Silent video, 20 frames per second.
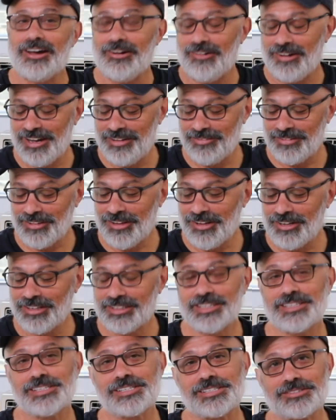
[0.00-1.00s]
I have a long
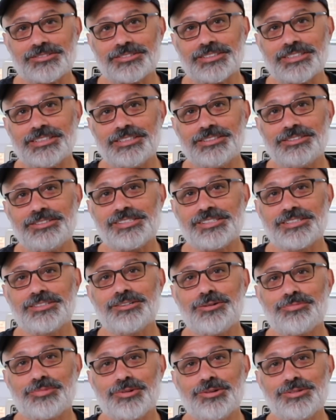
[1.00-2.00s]
history using
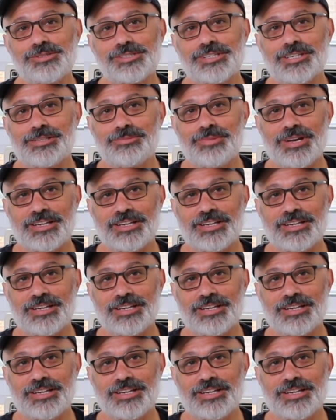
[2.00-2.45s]
GoPros dating